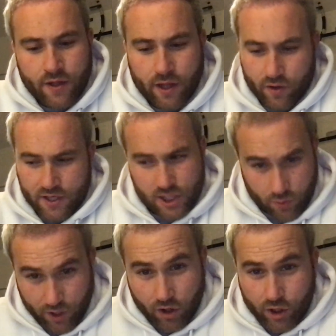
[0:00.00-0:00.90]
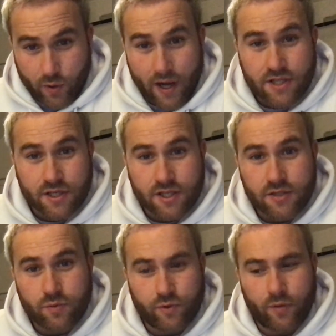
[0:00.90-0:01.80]
Now, this is one of the other
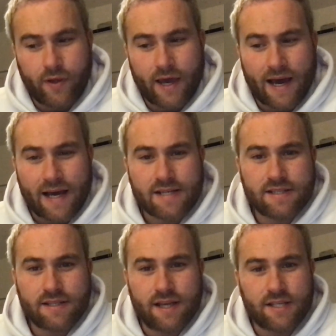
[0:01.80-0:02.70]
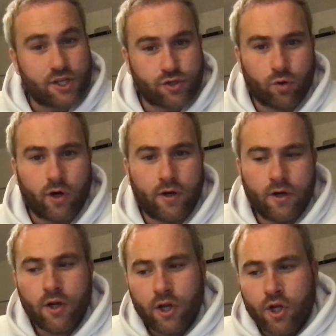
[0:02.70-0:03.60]
questions that we get asked: is it sore?
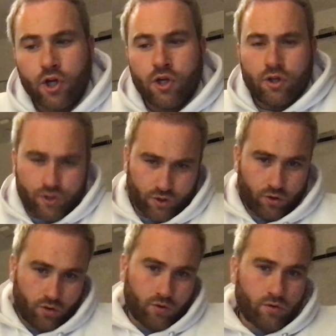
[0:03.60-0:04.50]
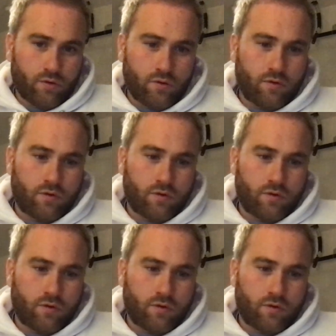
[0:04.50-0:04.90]
So